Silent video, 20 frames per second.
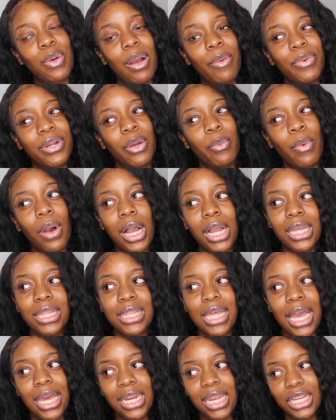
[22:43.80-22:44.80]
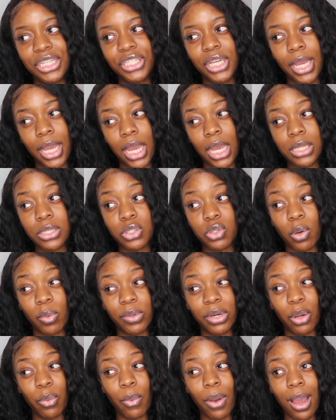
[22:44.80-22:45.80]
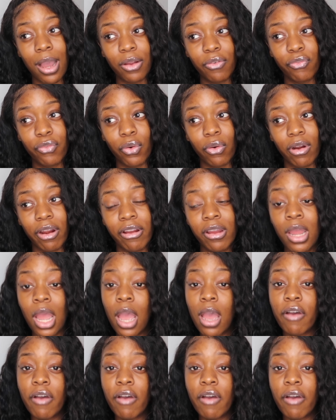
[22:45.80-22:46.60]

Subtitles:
want to work in the NHS? Do I want to work for a